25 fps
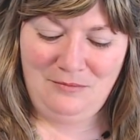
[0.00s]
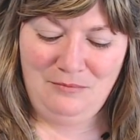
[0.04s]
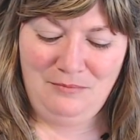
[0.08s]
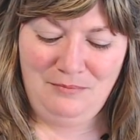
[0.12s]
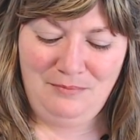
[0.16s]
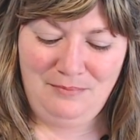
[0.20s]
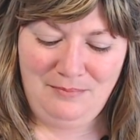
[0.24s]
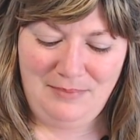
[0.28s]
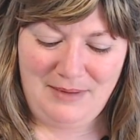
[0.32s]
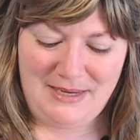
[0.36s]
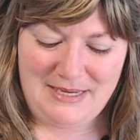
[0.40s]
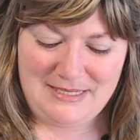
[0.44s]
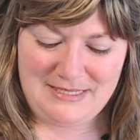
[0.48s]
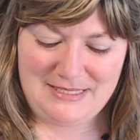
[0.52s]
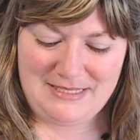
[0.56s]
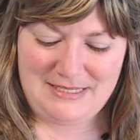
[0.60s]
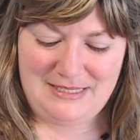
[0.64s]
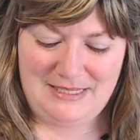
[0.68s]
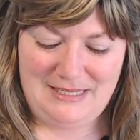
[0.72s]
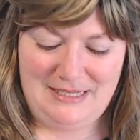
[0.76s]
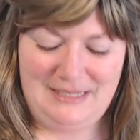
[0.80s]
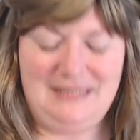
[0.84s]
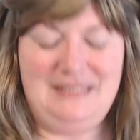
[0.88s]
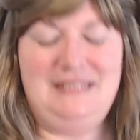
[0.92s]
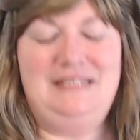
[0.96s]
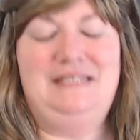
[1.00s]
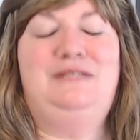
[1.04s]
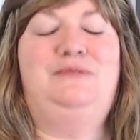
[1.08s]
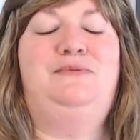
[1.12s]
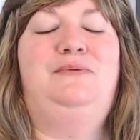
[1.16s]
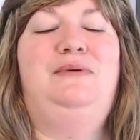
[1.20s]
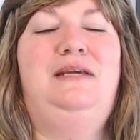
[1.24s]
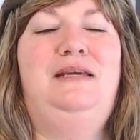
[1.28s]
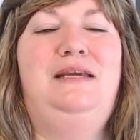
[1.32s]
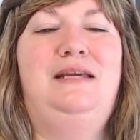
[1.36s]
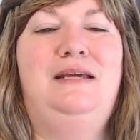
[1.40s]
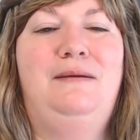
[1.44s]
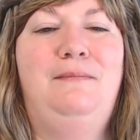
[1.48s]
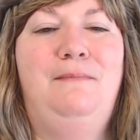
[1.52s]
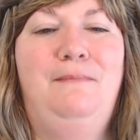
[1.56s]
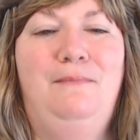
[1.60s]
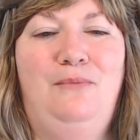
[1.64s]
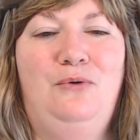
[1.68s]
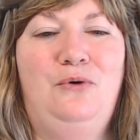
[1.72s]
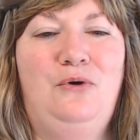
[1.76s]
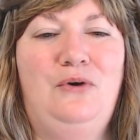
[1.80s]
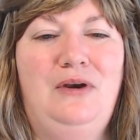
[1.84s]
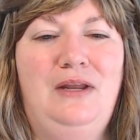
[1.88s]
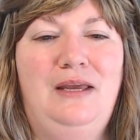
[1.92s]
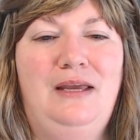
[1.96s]
Best thing this week,
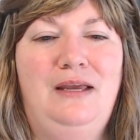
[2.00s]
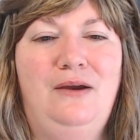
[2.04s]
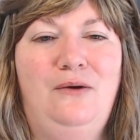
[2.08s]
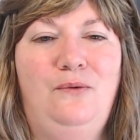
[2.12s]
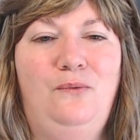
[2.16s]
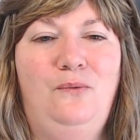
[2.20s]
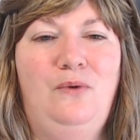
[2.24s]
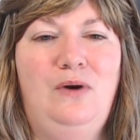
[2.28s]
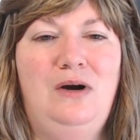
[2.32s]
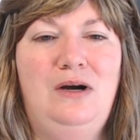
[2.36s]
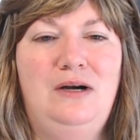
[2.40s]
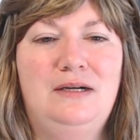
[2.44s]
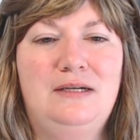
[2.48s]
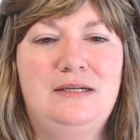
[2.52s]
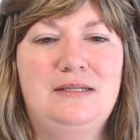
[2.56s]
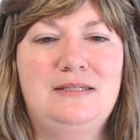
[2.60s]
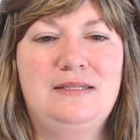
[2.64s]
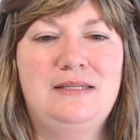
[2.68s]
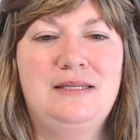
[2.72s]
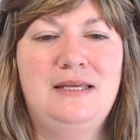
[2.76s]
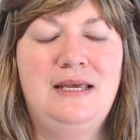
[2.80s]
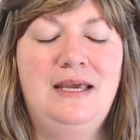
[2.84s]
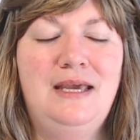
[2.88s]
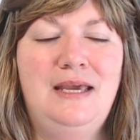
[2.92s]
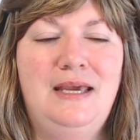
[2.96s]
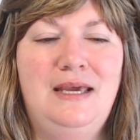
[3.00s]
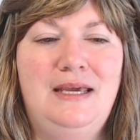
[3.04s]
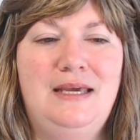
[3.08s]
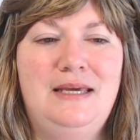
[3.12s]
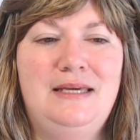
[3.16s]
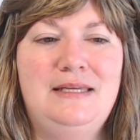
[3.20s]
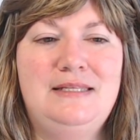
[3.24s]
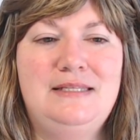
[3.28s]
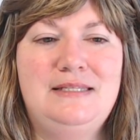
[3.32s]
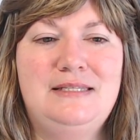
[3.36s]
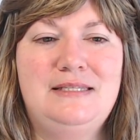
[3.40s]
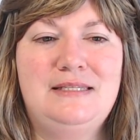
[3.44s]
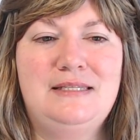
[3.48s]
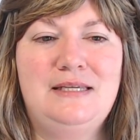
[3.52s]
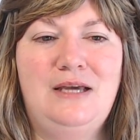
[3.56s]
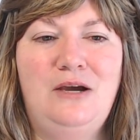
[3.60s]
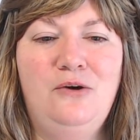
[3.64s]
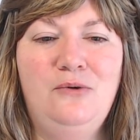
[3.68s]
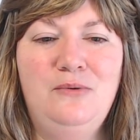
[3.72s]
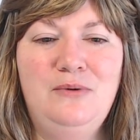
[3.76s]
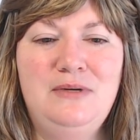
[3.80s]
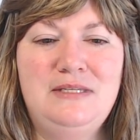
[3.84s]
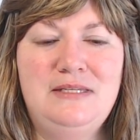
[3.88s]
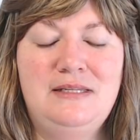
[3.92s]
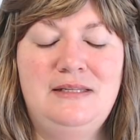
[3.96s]
morning walks. It's
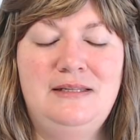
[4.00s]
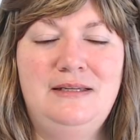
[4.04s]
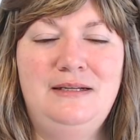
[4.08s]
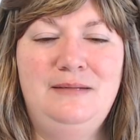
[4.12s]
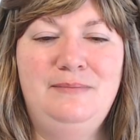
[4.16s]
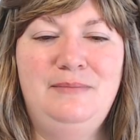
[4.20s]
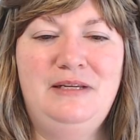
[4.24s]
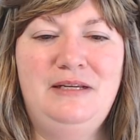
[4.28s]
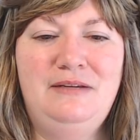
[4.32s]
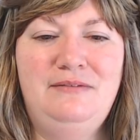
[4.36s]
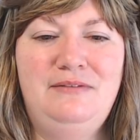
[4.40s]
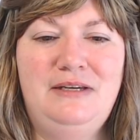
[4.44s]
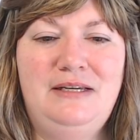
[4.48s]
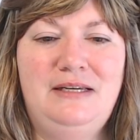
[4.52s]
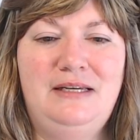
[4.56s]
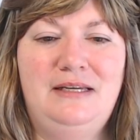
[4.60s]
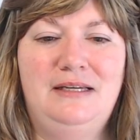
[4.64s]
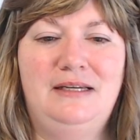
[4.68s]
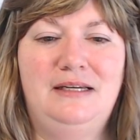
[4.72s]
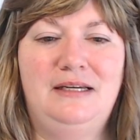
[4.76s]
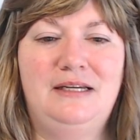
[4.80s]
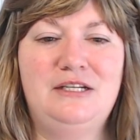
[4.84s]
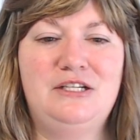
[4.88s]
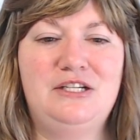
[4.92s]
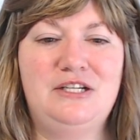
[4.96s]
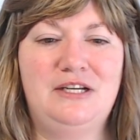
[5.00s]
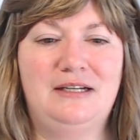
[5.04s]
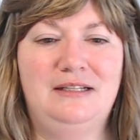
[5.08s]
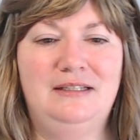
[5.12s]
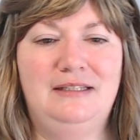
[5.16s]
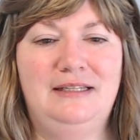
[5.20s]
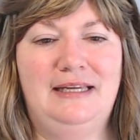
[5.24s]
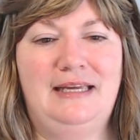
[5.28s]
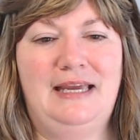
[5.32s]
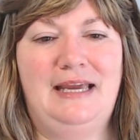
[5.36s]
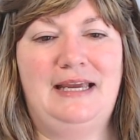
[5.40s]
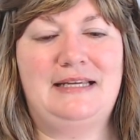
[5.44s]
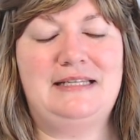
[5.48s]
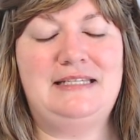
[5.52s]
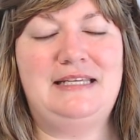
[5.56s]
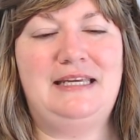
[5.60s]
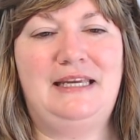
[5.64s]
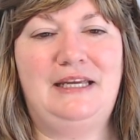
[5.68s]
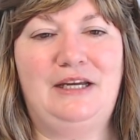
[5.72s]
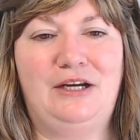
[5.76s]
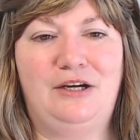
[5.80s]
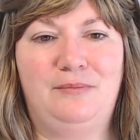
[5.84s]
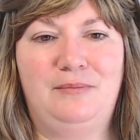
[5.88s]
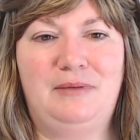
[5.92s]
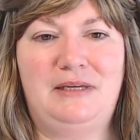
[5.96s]
always a little bit of a juggling act
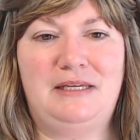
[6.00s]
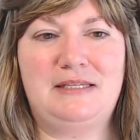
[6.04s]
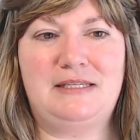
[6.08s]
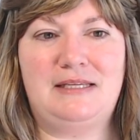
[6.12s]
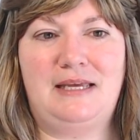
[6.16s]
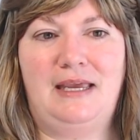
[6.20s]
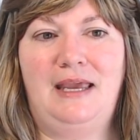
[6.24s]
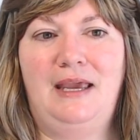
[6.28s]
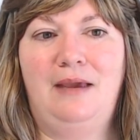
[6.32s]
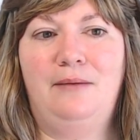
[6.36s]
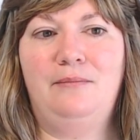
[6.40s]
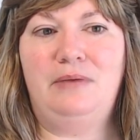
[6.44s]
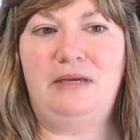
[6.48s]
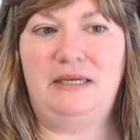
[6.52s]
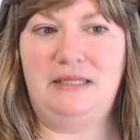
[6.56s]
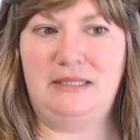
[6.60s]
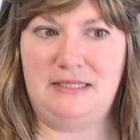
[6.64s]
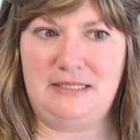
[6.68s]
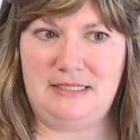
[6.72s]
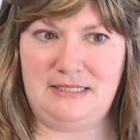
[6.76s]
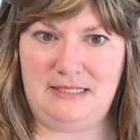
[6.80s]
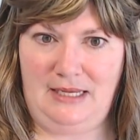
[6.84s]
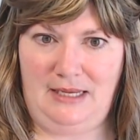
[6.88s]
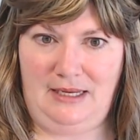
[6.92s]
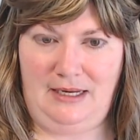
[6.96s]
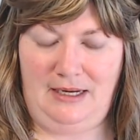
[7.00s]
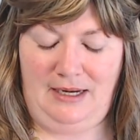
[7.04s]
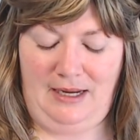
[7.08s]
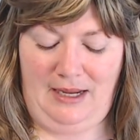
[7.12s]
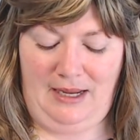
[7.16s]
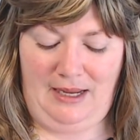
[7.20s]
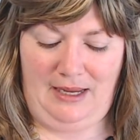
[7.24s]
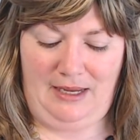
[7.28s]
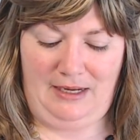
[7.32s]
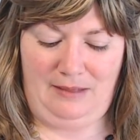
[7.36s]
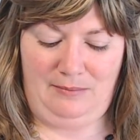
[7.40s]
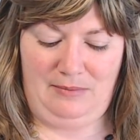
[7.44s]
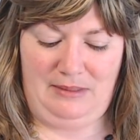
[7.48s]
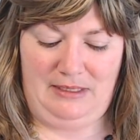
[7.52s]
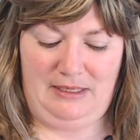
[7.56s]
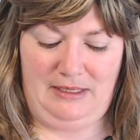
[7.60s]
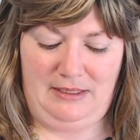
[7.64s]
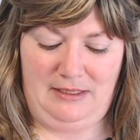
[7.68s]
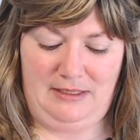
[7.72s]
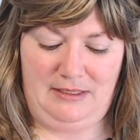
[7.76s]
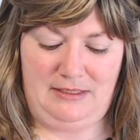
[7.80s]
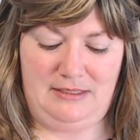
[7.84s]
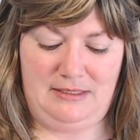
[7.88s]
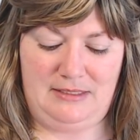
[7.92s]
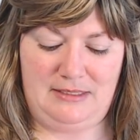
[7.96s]
here because I can't be in the sun and
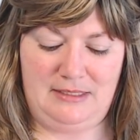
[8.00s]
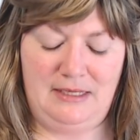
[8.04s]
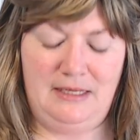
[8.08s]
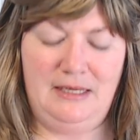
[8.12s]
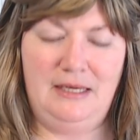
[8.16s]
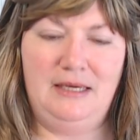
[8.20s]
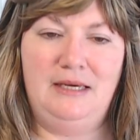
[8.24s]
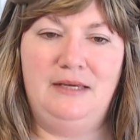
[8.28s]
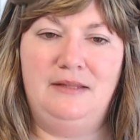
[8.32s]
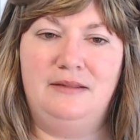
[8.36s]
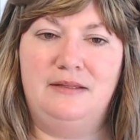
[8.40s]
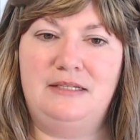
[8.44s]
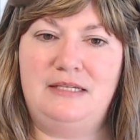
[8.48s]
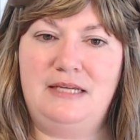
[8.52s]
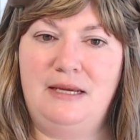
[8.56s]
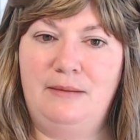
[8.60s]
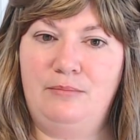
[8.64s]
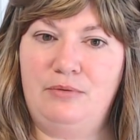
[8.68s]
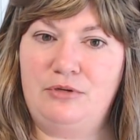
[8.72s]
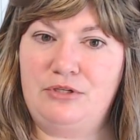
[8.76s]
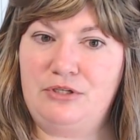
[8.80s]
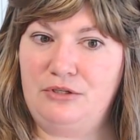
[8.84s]
because the temperature